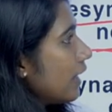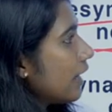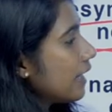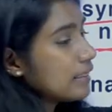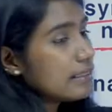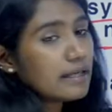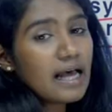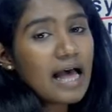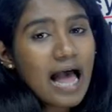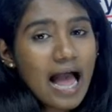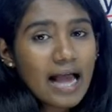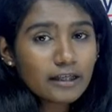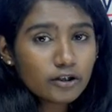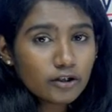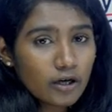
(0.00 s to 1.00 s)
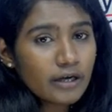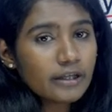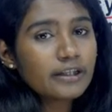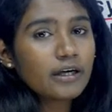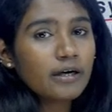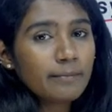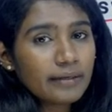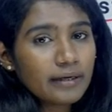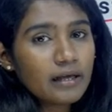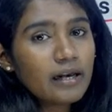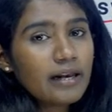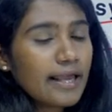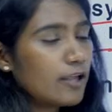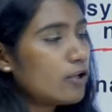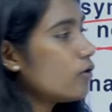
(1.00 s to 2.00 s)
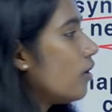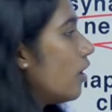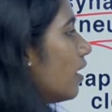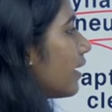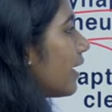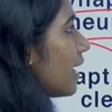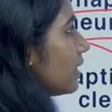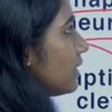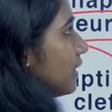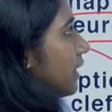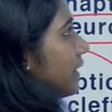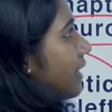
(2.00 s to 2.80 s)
in the axon terminal, like you all can see,